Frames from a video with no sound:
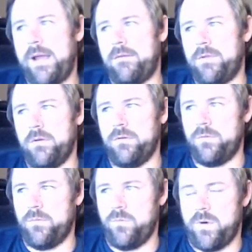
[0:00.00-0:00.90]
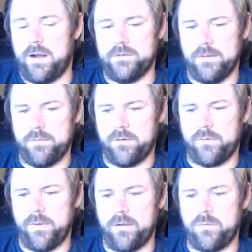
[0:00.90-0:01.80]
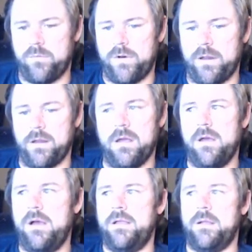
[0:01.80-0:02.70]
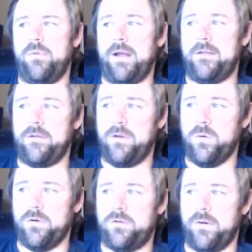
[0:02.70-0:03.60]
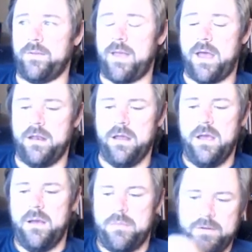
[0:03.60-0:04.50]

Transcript: have those wild temperature swings we'll bring the plants indoors during that but